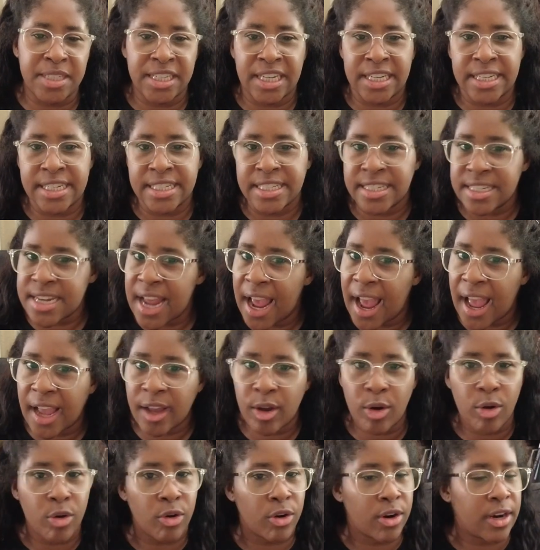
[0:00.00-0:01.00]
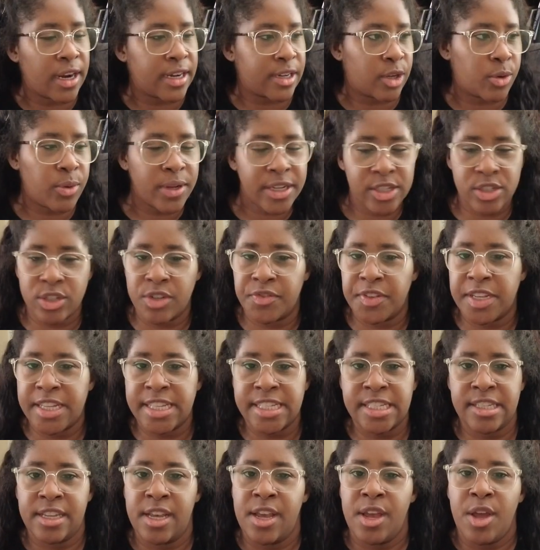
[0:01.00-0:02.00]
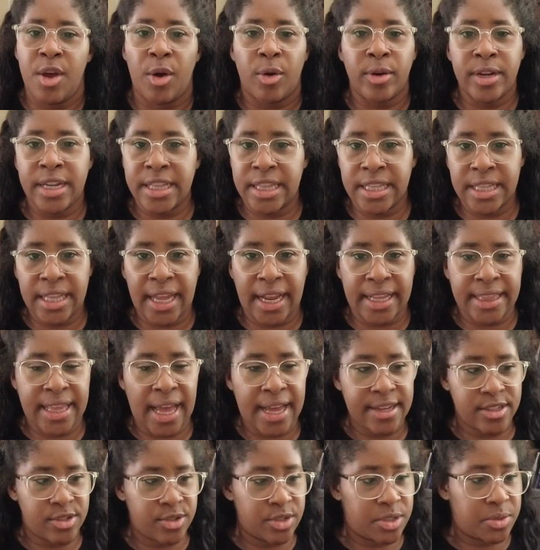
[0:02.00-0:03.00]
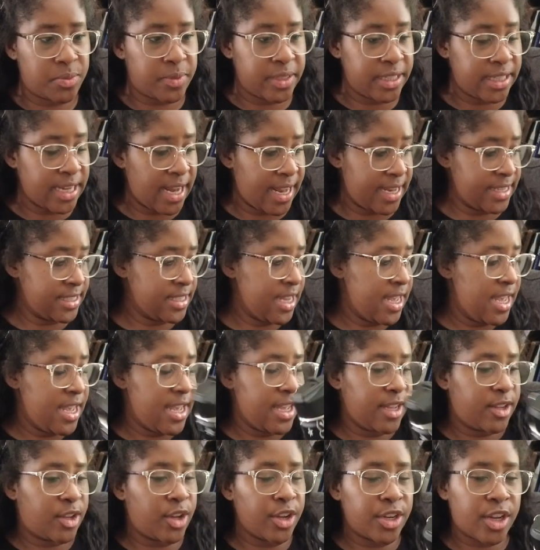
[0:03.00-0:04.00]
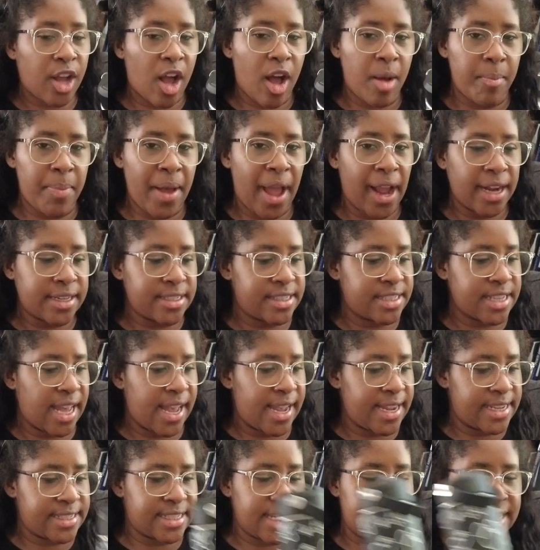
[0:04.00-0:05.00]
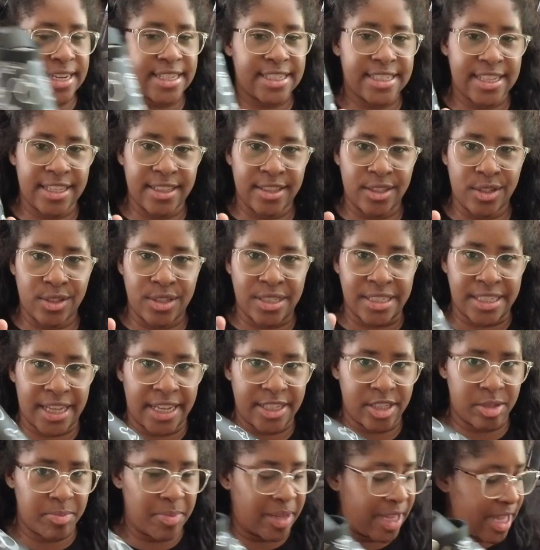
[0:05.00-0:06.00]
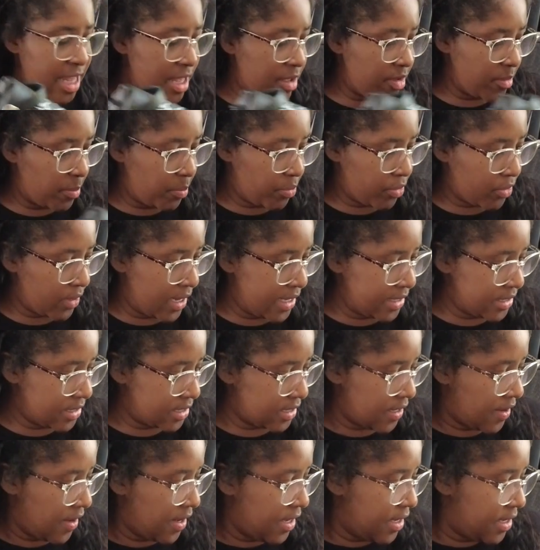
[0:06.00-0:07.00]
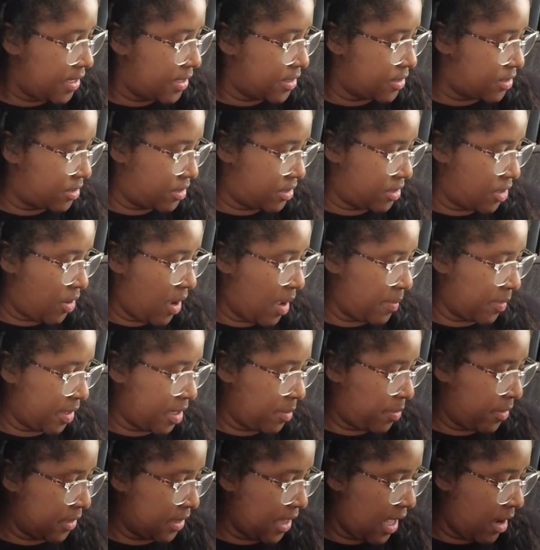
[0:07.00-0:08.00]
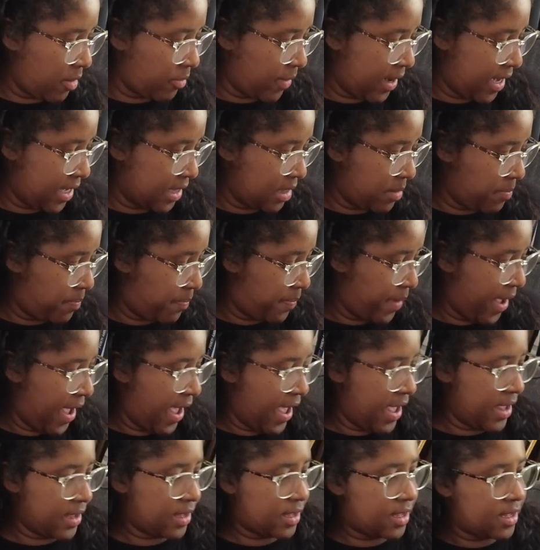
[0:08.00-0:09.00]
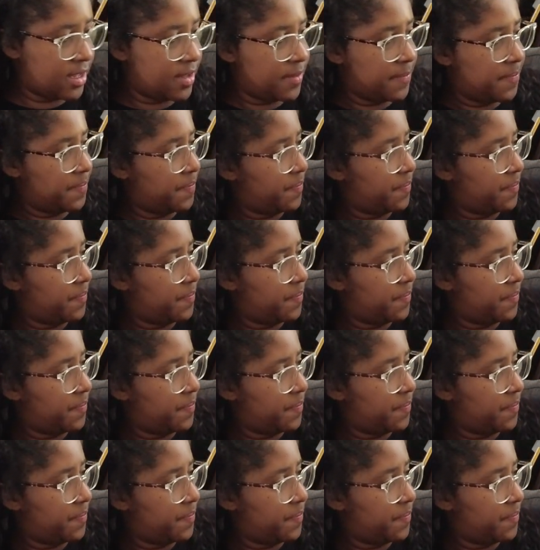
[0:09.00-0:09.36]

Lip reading: to get a snack or at a quick service or anything like that. So it's really nice, good compact size, and it's a little Sketch Mickey print. So I'm gonna put that right in the back.